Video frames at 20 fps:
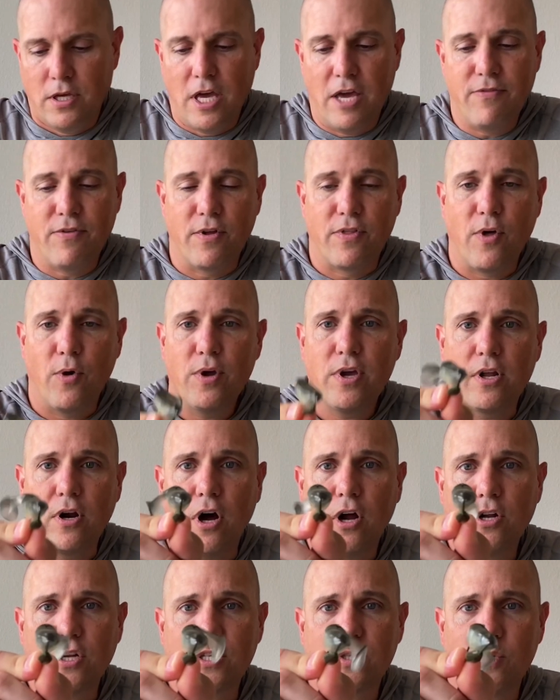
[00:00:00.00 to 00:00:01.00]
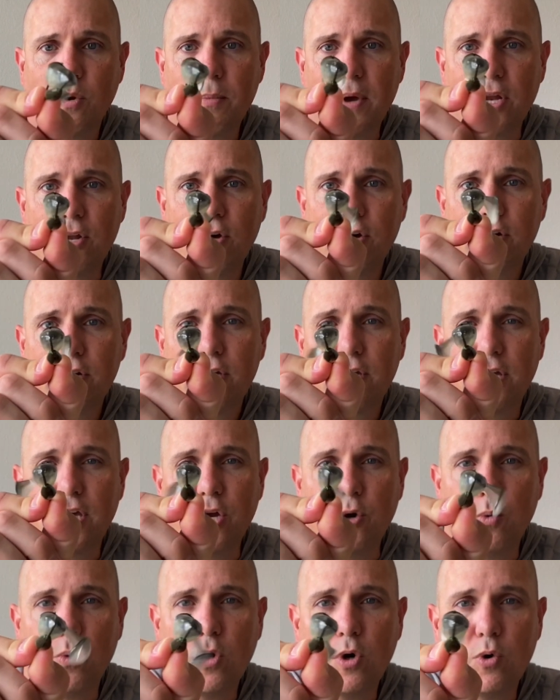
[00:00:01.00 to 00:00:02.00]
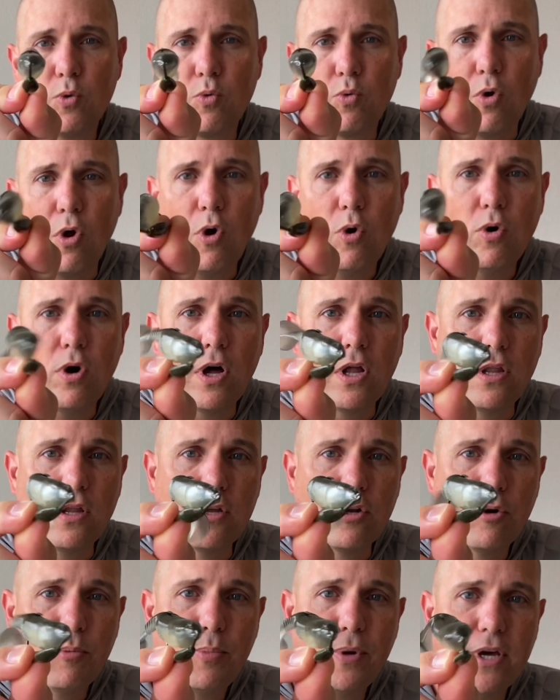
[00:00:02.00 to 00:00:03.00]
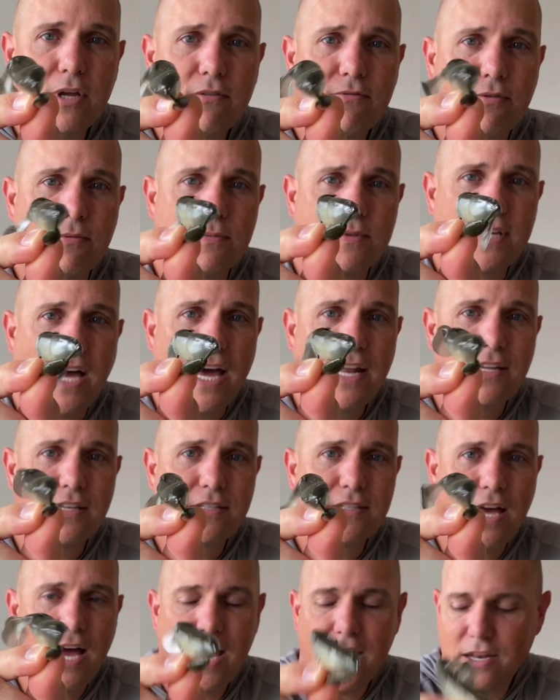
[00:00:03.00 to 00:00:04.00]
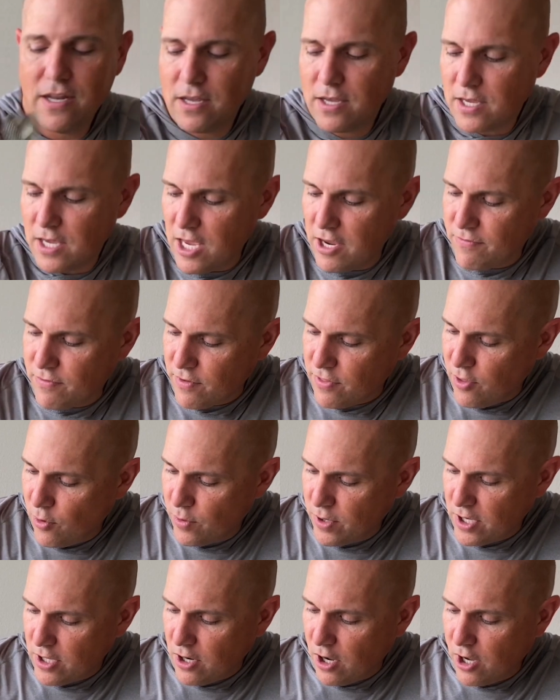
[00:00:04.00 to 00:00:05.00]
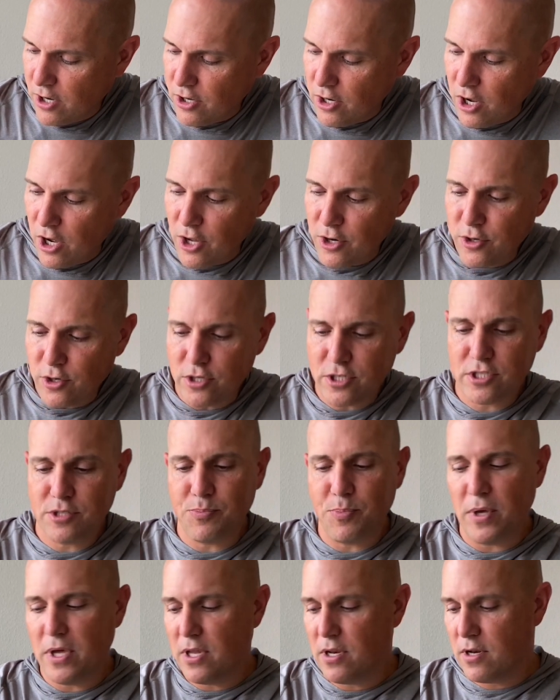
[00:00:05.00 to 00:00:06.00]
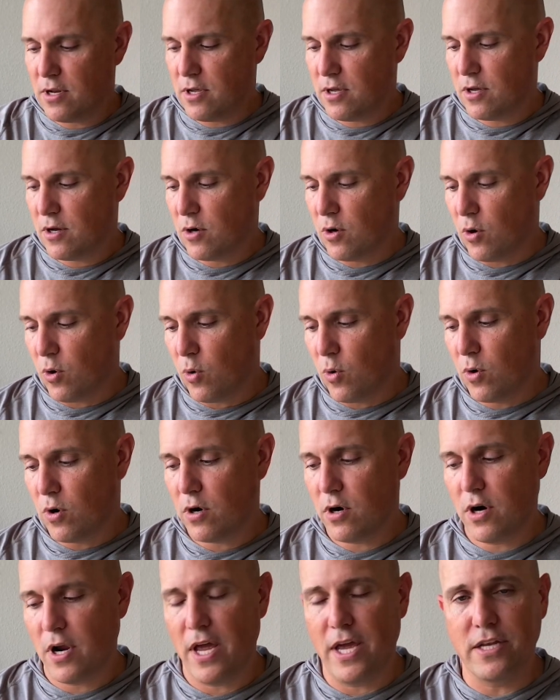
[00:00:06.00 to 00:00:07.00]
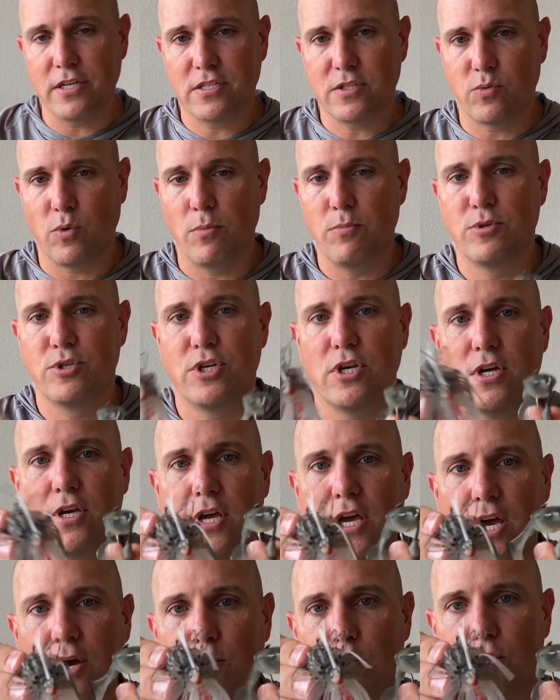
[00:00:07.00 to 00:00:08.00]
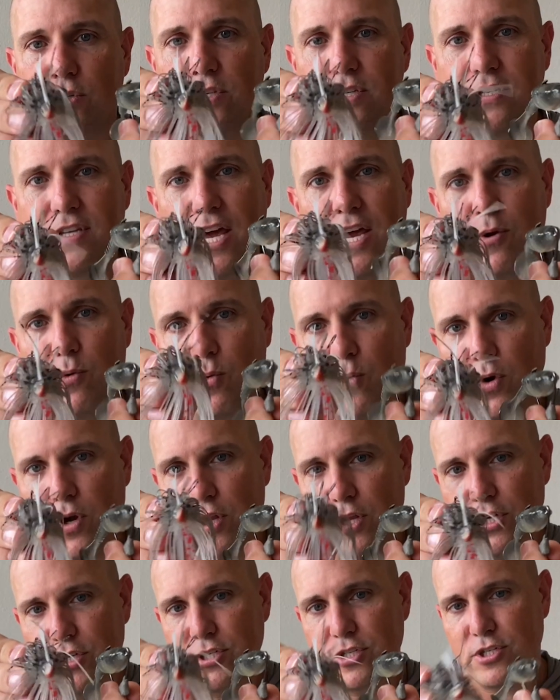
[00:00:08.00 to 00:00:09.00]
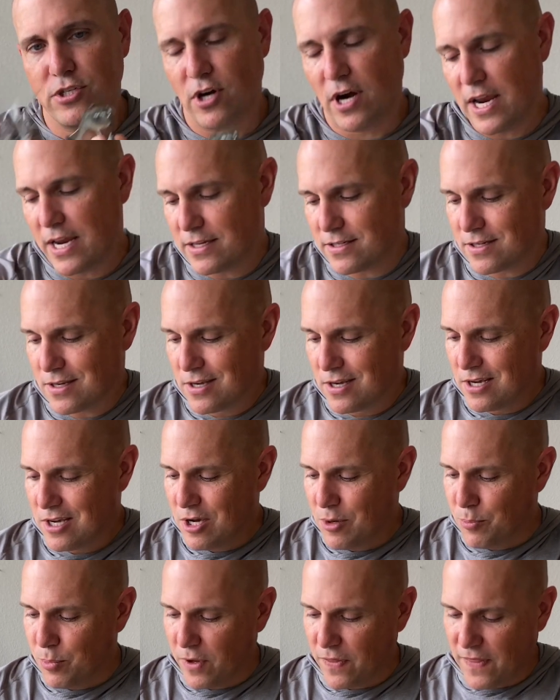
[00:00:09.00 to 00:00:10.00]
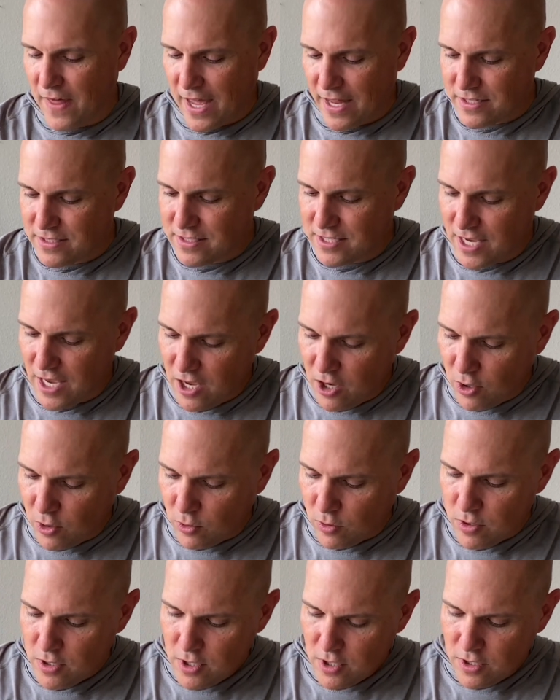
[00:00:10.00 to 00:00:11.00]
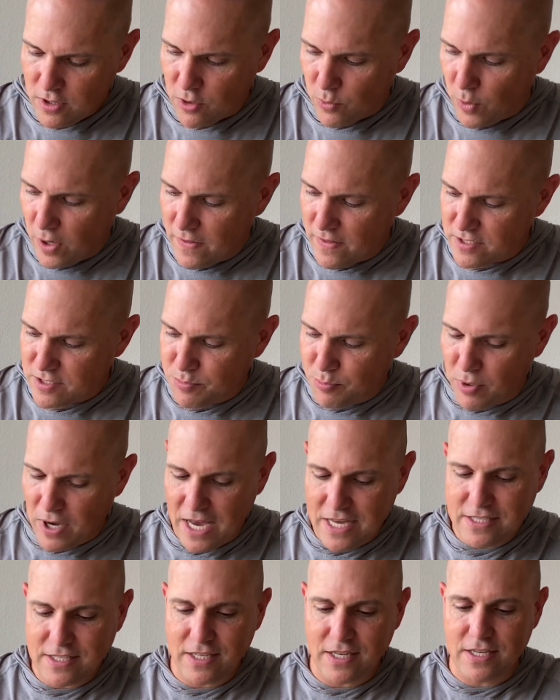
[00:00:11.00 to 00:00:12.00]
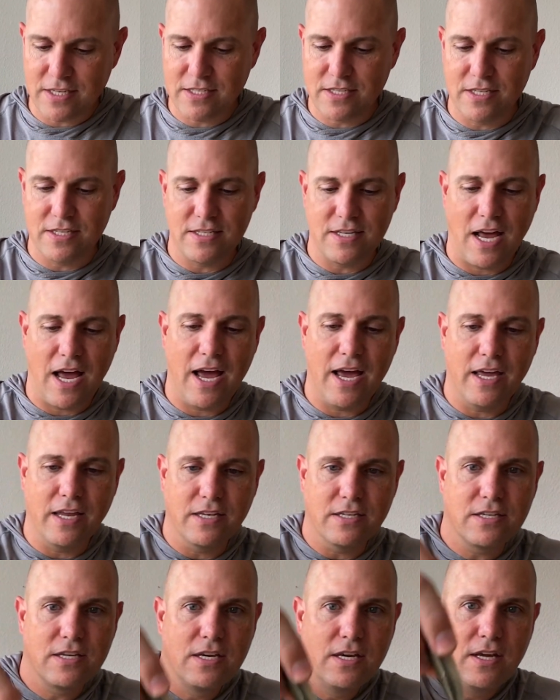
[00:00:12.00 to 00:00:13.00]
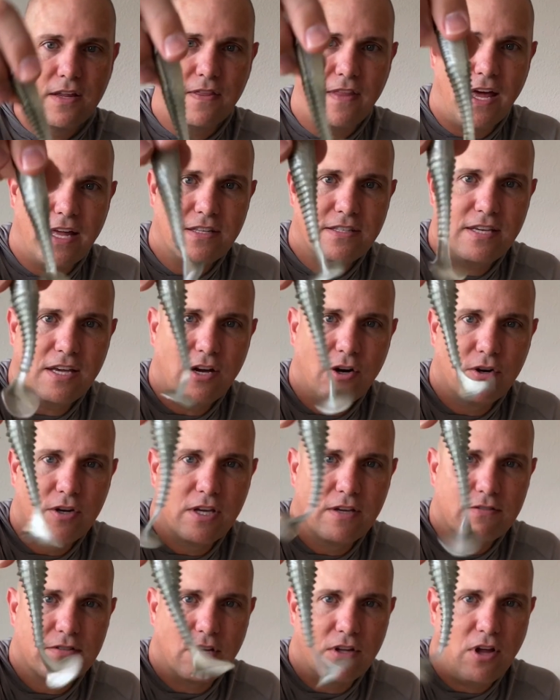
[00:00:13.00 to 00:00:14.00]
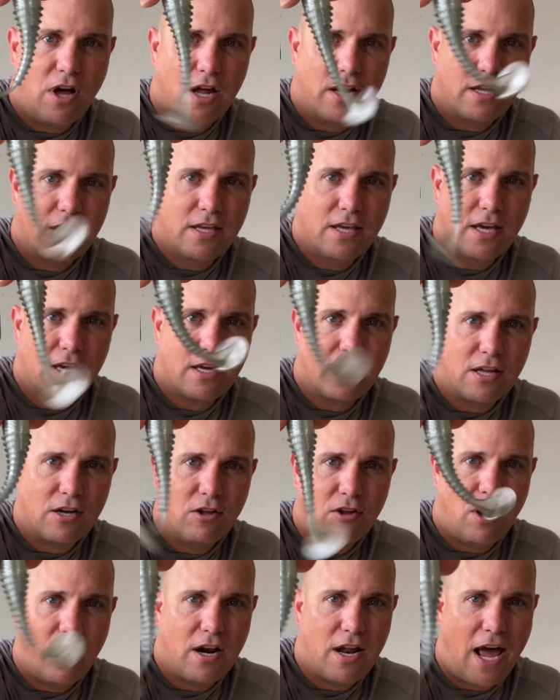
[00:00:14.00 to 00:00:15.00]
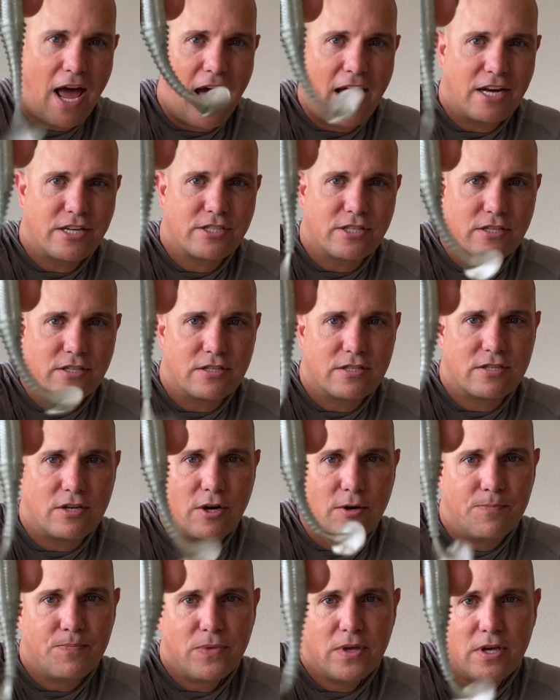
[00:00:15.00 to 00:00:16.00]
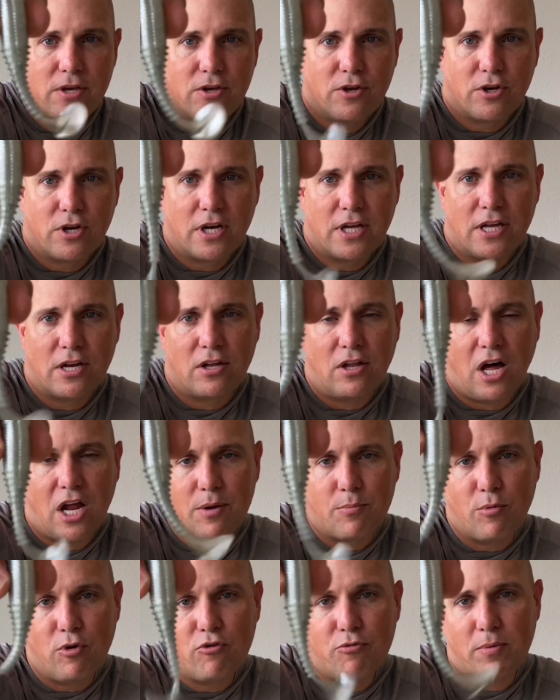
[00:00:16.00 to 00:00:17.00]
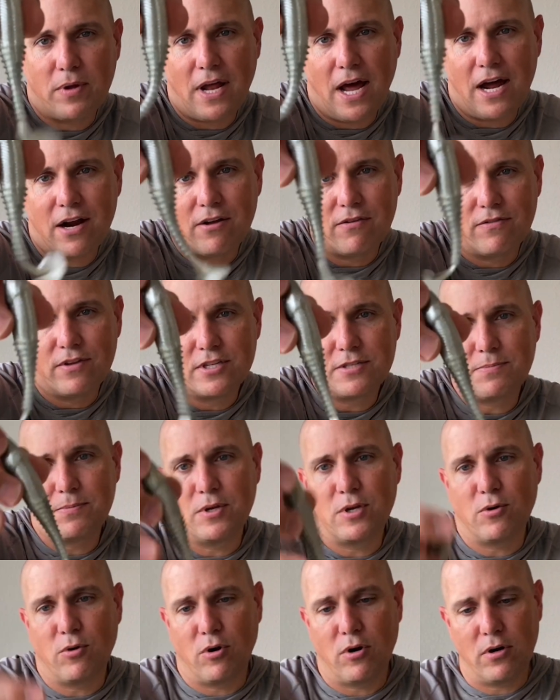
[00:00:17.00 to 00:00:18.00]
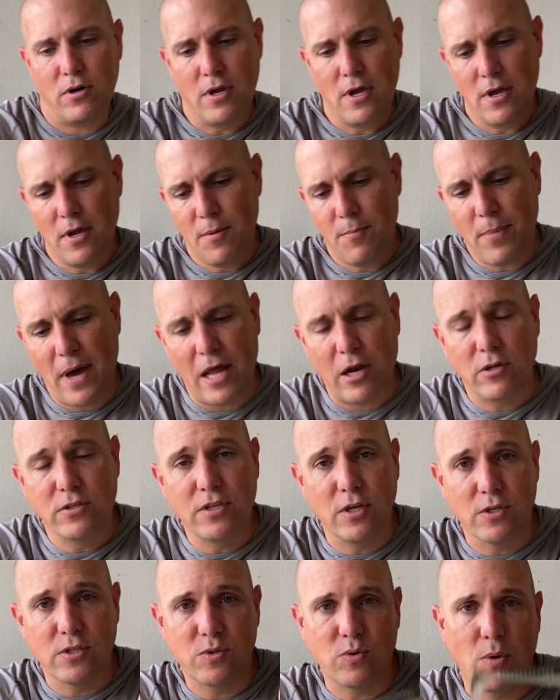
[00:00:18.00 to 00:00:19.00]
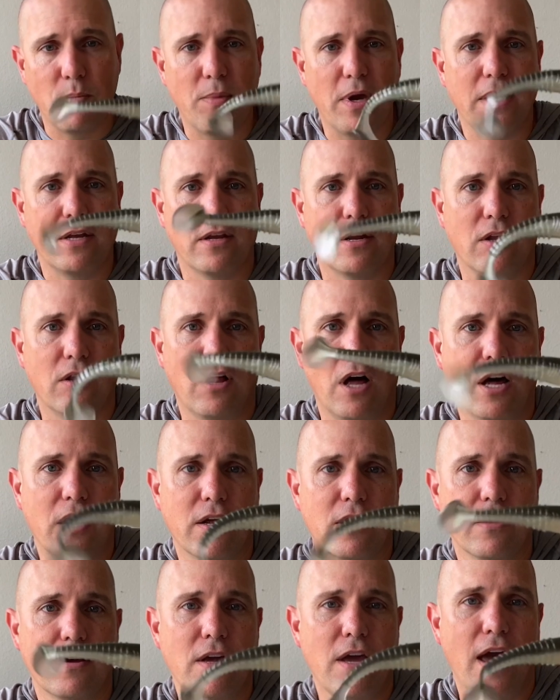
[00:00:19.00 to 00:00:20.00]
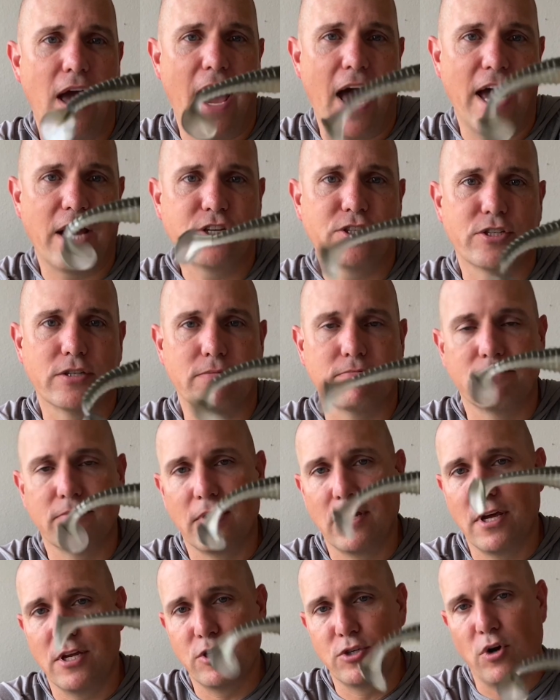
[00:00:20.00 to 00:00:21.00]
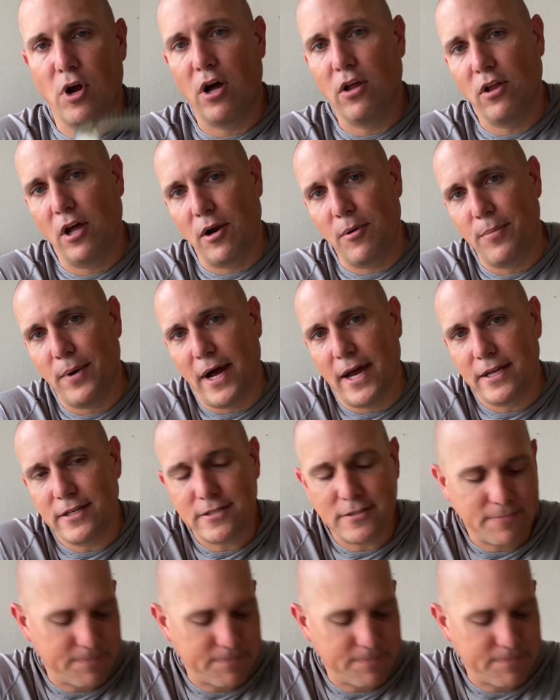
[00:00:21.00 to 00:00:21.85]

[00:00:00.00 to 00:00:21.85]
you're throwing it on a swimbait hook, it will roll a little bit from side to side. If you're throwing it on an underspin or a swim jig, it will stay really straight. But that tail, the way this plastic is designed, that tail gives a lot of kick and a lot of action. So you're gonna get a lot of movement out of this particular paddle tail swimbait and a lot of action and draw a lot of bites.